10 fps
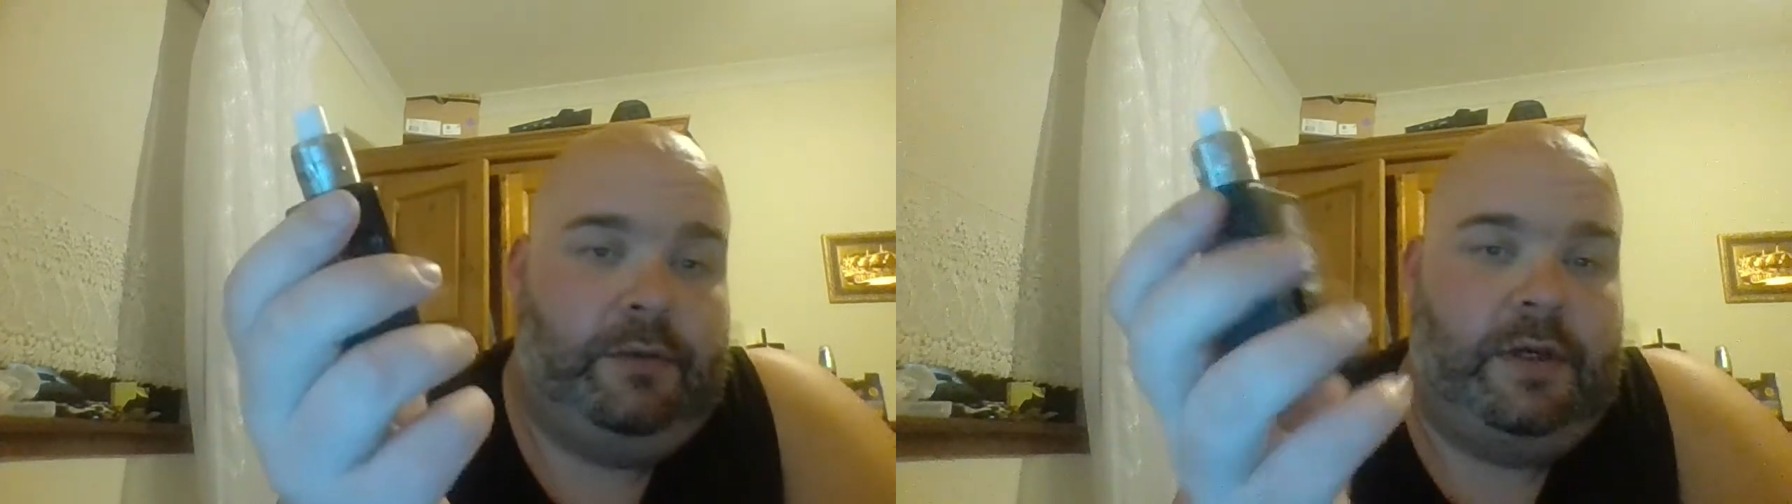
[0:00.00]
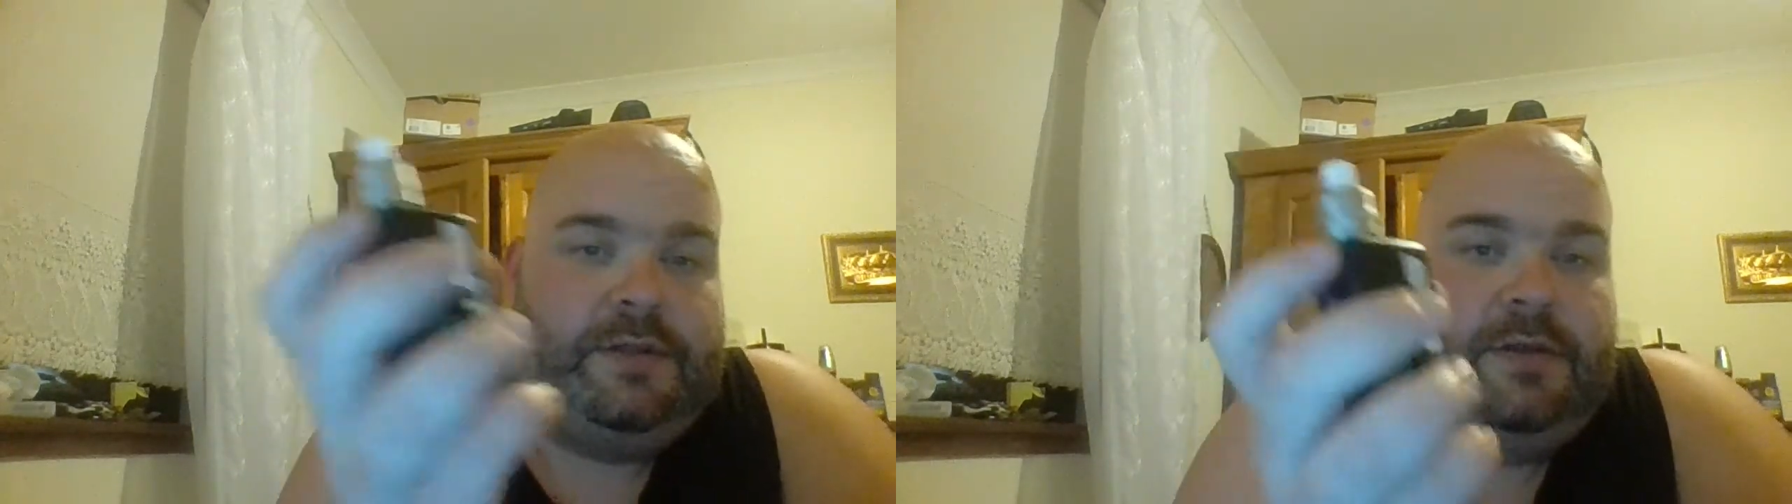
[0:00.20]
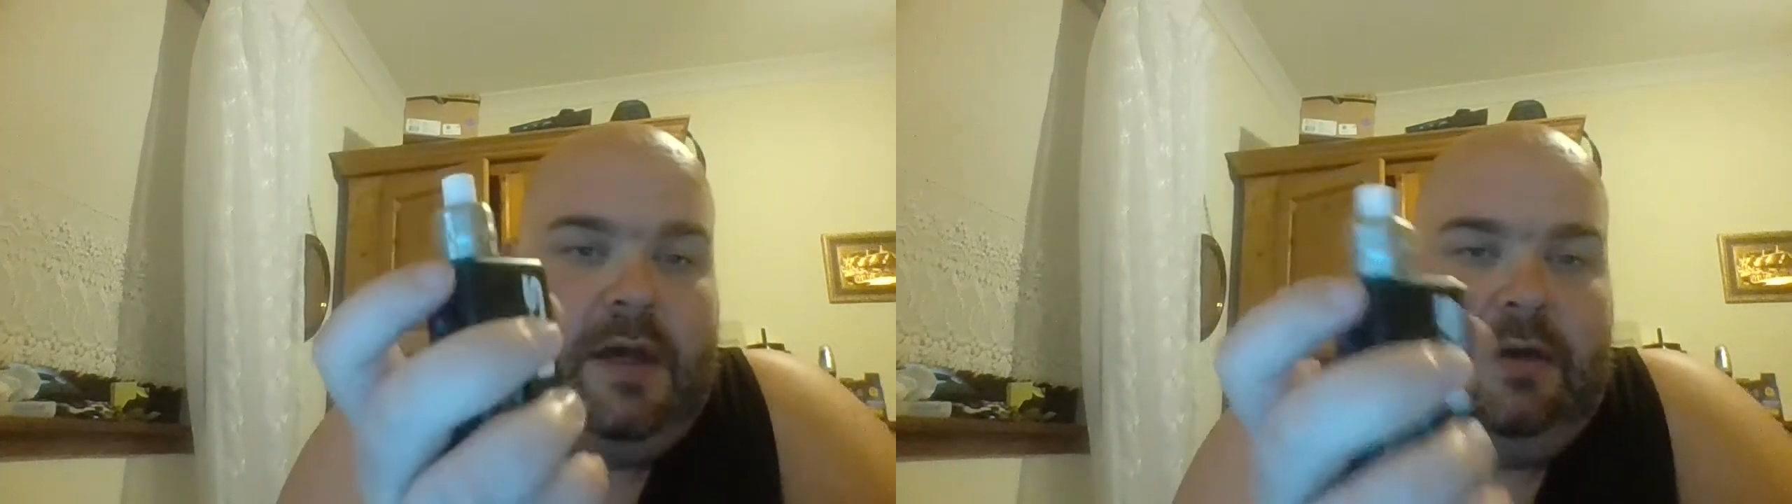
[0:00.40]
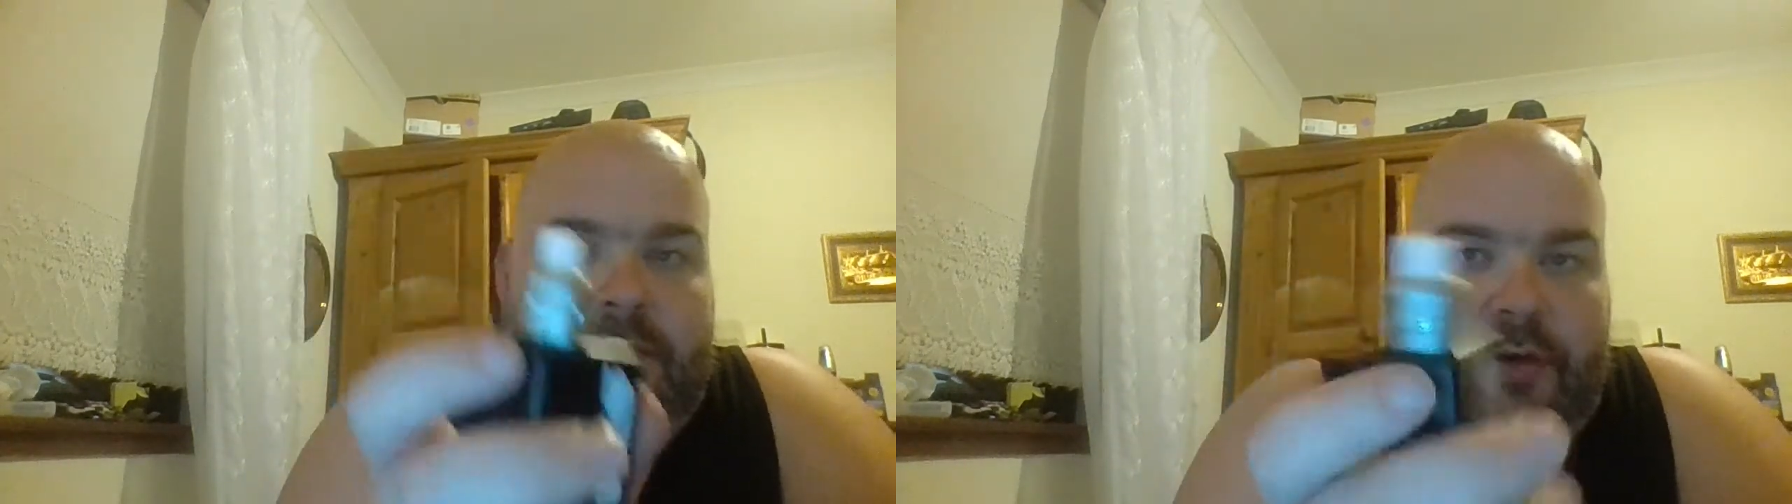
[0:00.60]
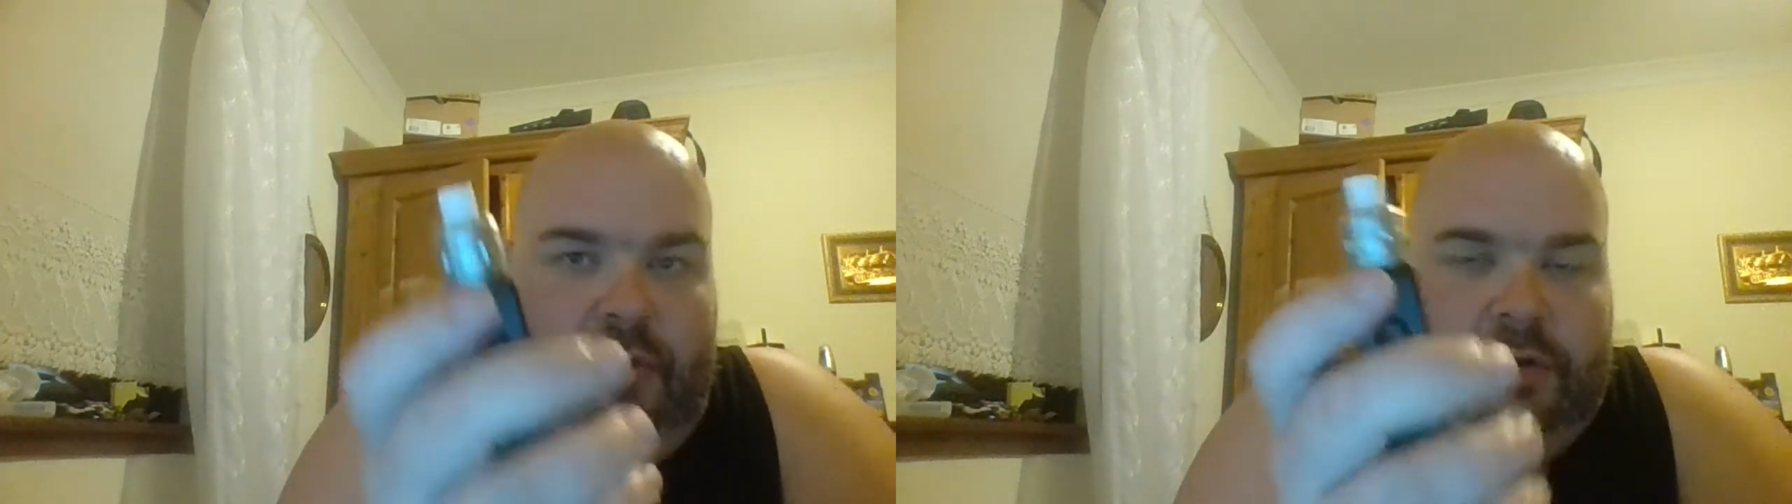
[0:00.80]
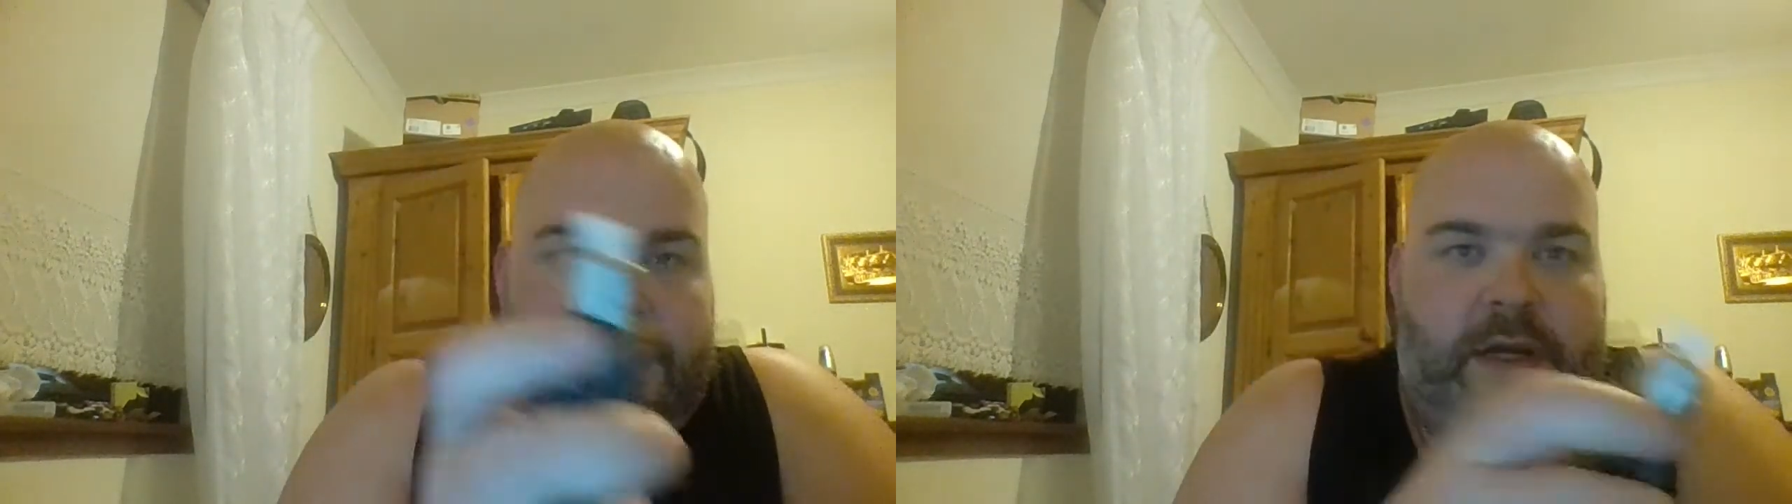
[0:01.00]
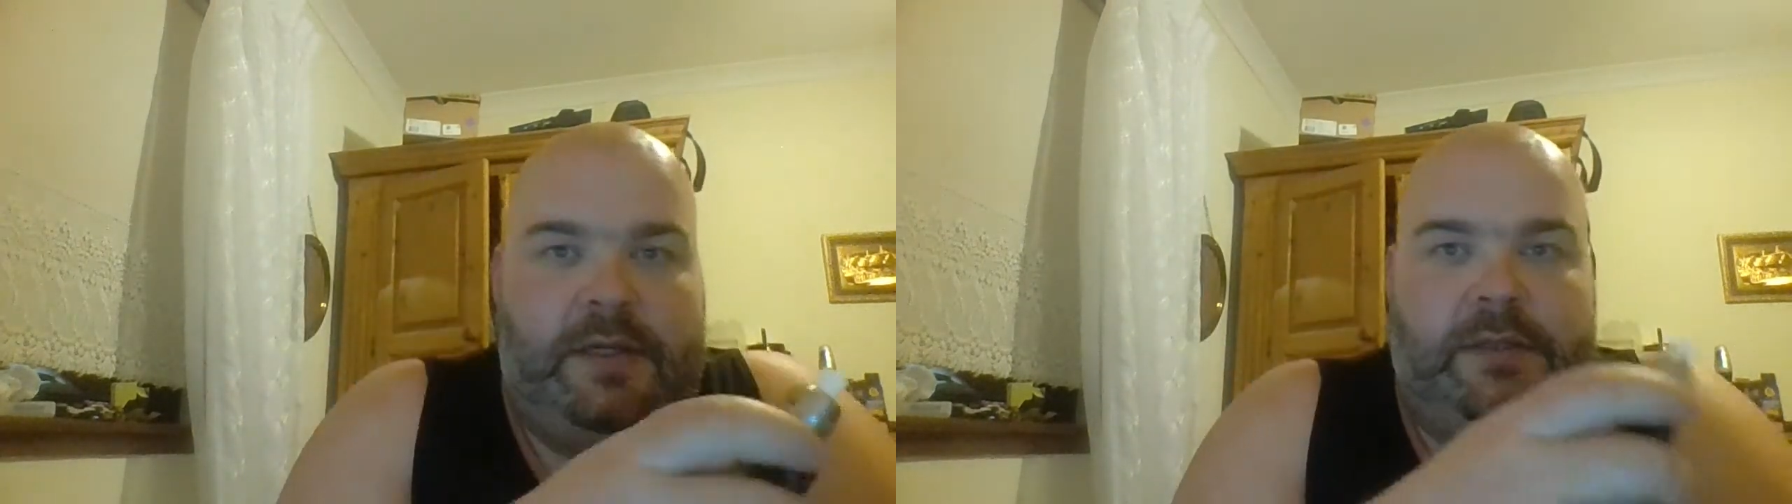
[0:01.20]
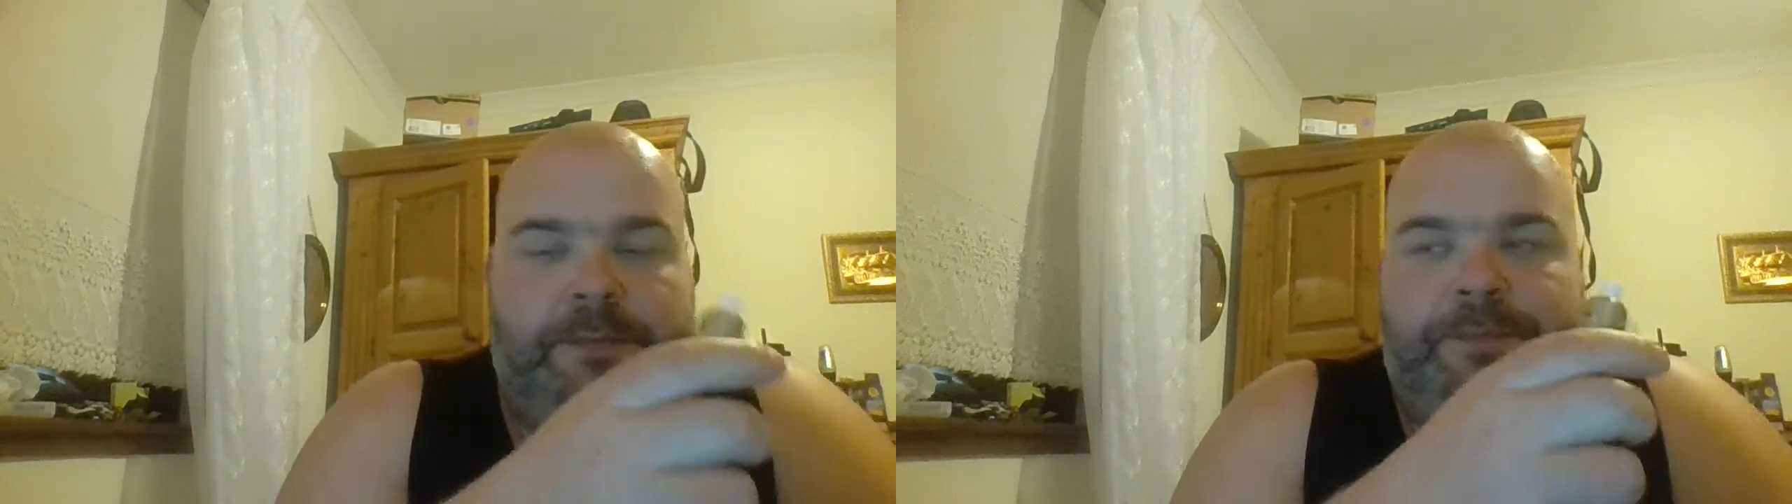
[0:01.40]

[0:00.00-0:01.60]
does the wrong size.